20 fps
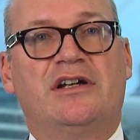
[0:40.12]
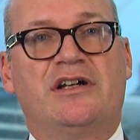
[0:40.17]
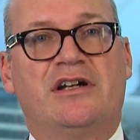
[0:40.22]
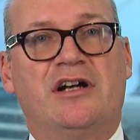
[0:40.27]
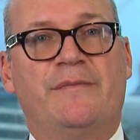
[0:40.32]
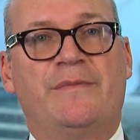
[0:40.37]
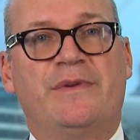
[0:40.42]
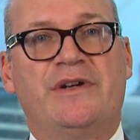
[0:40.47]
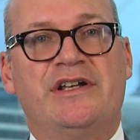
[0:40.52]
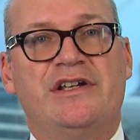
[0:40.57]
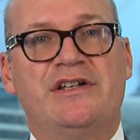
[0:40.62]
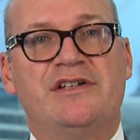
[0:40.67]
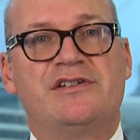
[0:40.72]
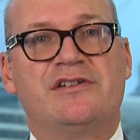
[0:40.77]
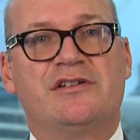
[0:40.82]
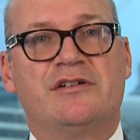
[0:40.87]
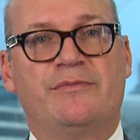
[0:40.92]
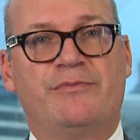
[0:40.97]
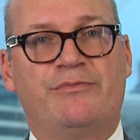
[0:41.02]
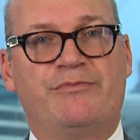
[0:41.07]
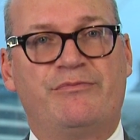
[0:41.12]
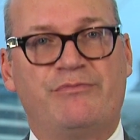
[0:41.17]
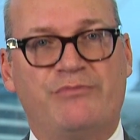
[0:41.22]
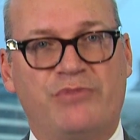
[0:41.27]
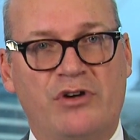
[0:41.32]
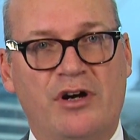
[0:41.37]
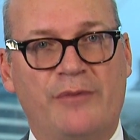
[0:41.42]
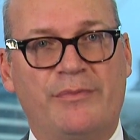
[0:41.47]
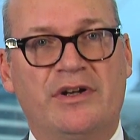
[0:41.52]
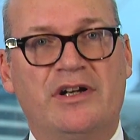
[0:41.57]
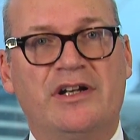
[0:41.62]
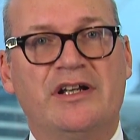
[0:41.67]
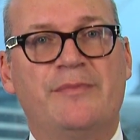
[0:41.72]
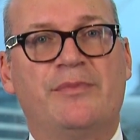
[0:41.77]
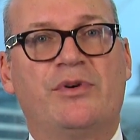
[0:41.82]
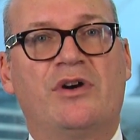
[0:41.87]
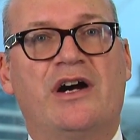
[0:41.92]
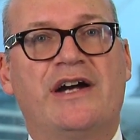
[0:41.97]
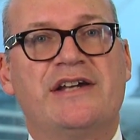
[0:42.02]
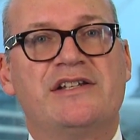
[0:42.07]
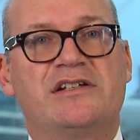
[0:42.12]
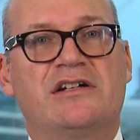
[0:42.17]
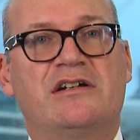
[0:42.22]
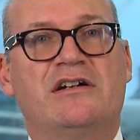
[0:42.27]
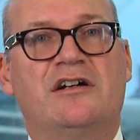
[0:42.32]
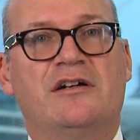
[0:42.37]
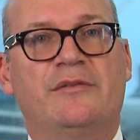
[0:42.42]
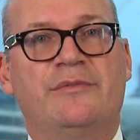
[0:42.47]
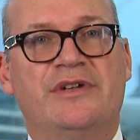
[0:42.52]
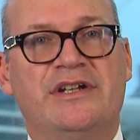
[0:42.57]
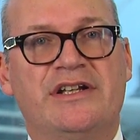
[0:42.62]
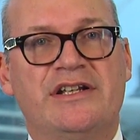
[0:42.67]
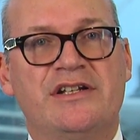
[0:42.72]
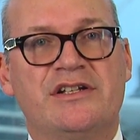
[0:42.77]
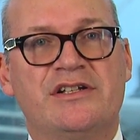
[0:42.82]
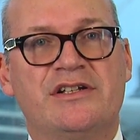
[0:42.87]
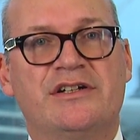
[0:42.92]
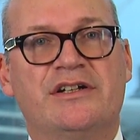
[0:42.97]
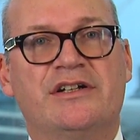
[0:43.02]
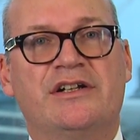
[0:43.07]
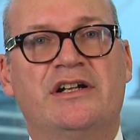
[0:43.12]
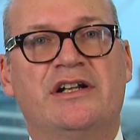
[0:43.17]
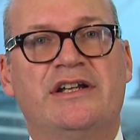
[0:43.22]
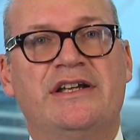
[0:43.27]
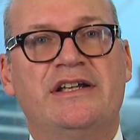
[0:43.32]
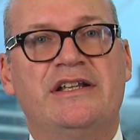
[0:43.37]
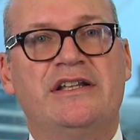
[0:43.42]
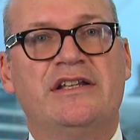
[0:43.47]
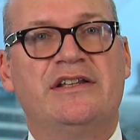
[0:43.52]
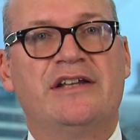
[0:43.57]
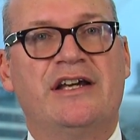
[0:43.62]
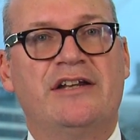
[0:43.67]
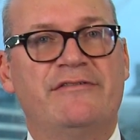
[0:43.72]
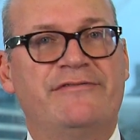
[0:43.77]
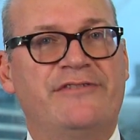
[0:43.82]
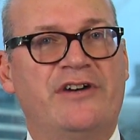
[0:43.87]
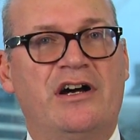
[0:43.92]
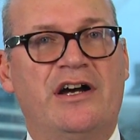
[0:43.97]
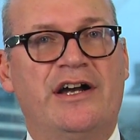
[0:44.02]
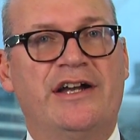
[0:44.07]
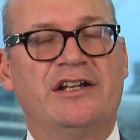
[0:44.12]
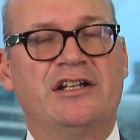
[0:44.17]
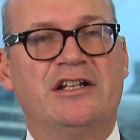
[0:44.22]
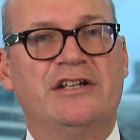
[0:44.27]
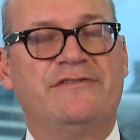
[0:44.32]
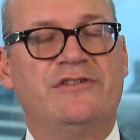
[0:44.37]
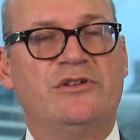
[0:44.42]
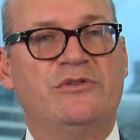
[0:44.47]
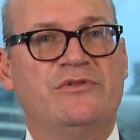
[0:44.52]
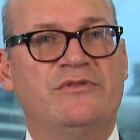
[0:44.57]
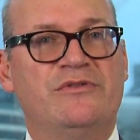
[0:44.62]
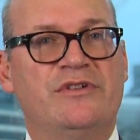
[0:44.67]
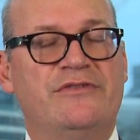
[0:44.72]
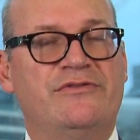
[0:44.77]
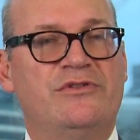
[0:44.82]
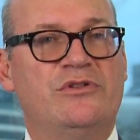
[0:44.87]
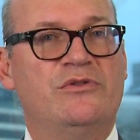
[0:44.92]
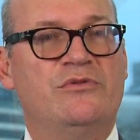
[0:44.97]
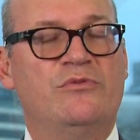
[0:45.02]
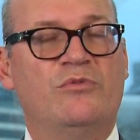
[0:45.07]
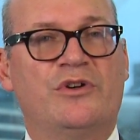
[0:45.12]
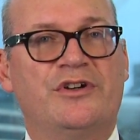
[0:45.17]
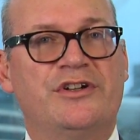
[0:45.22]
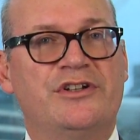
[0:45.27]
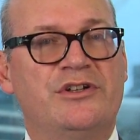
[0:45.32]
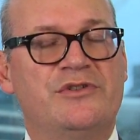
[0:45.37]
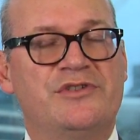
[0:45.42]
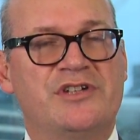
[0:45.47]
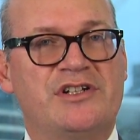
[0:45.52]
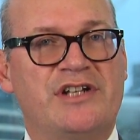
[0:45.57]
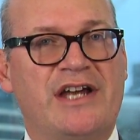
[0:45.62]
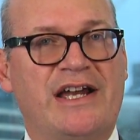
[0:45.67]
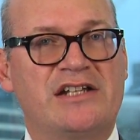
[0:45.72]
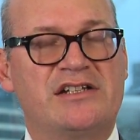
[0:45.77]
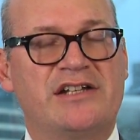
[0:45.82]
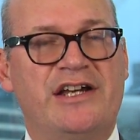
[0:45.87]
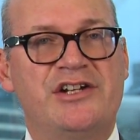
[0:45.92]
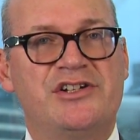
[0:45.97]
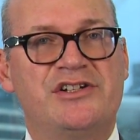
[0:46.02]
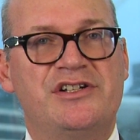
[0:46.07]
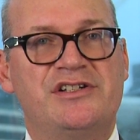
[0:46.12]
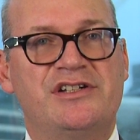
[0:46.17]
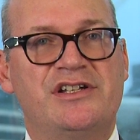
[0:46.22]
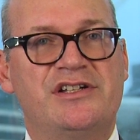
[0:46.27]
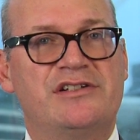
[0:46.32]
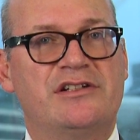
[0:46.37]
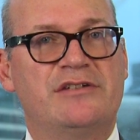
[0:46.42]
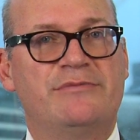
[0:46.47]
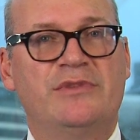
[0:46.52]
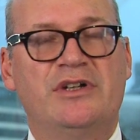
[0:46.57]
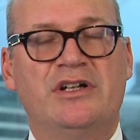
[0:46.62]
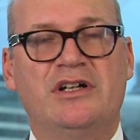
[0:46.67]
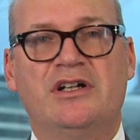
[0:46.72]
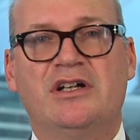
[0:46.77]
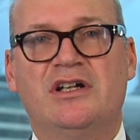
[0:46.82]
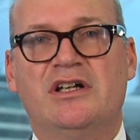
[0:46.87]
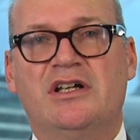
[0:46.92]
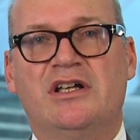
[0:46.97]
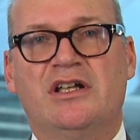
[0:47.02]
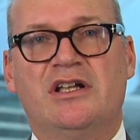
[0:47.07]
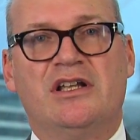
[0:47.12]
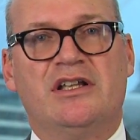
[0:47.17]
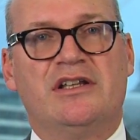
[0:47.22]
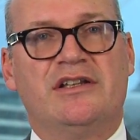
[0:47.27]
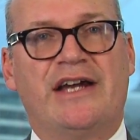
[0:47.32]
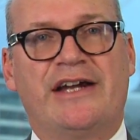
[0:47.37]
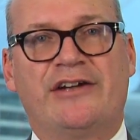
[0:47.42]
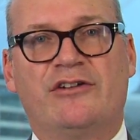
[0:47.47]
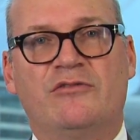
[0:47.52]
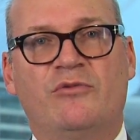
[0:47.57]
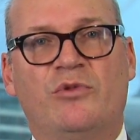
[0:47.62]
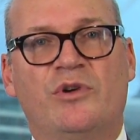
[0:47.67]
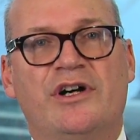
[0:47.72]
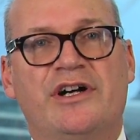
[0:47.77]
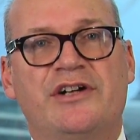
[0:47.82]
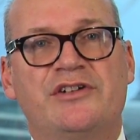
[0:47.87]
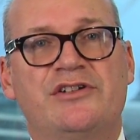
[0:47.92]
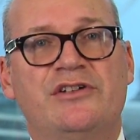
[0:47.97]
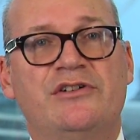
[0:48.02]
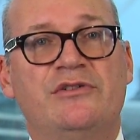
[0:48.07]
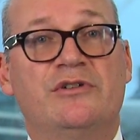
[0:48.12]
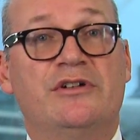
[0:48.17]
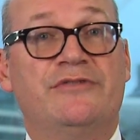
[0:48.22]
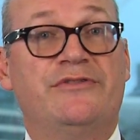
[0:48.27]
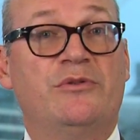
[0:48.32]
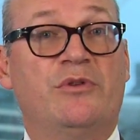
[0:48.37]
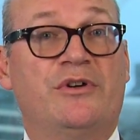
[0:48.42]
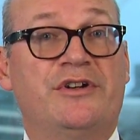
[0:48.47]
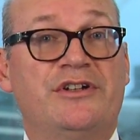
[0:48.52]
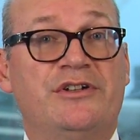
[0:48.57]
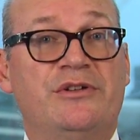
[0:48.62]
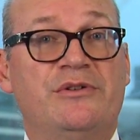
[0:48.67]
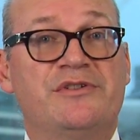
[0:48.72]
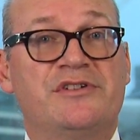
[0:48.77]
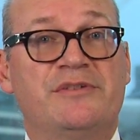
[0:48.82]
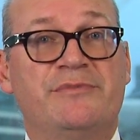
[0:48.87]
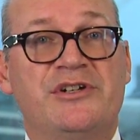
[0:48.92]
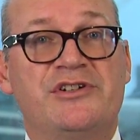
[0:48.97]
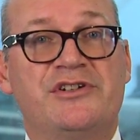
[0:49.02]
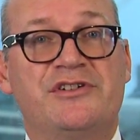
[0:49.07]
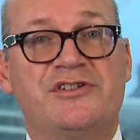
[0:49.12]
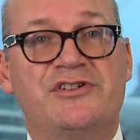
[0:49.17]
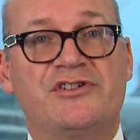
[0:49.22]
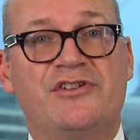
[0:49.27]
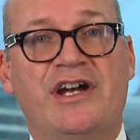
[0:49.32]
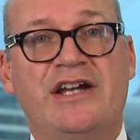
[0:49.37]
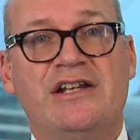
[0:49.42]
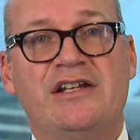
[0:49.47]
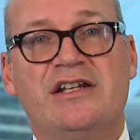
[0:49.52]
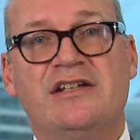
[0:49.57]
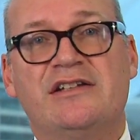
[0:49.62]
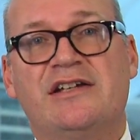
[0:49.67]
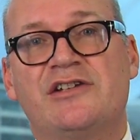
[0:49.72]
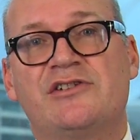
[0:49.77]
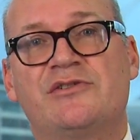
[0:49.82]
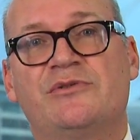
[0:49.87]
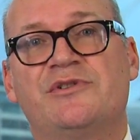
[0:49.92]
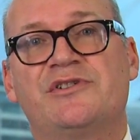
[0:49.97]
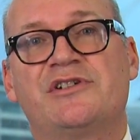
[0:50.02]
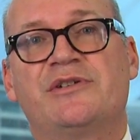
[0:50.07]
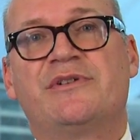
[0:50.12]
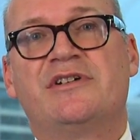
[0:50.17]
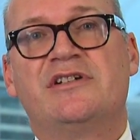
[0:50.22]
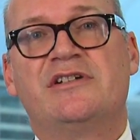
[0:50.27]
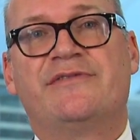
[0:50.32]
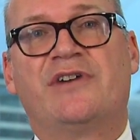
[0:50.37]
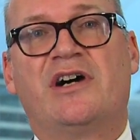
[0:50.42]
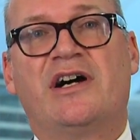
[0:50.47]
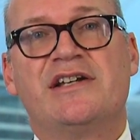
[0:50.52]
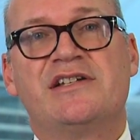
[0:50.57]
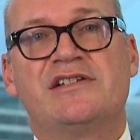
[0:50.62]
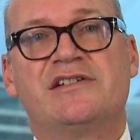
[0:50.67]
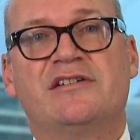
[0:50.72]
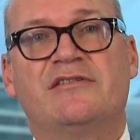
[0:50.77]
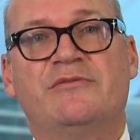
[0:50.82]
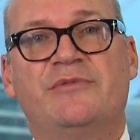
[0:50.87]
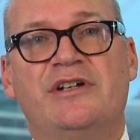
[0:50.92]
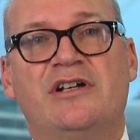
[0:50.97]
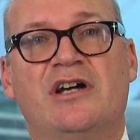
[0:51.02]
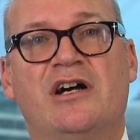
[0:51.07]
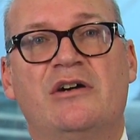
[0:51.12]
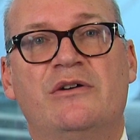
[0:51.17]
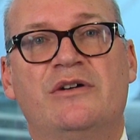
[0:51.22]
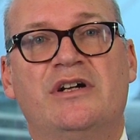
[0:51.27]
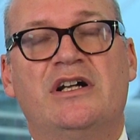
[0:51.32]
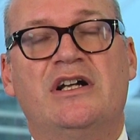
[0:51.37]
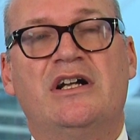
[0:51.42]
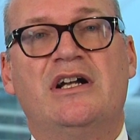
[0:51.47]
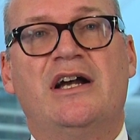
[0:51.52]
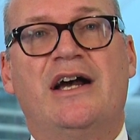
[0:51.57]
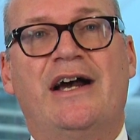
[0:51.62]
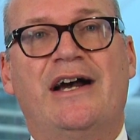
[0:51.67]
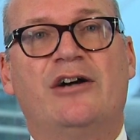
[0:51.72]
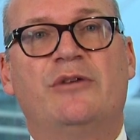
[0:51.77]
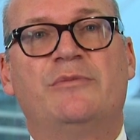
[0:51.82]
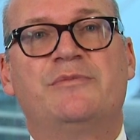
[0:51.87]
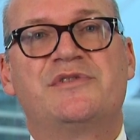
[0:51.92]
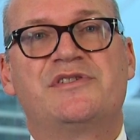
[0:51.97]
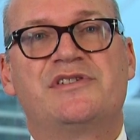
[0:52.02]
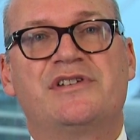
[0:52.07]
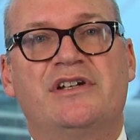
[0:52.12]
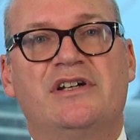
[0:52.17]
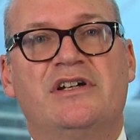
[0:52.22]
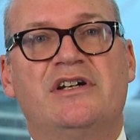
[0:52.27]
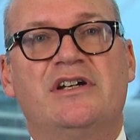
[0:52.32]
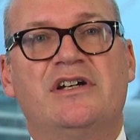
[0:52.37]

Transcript: companies to properly price carbon internally, then fine. If you want to use a taxation system, that could work too. If you want to use emissions trading, that's also a device that we know helps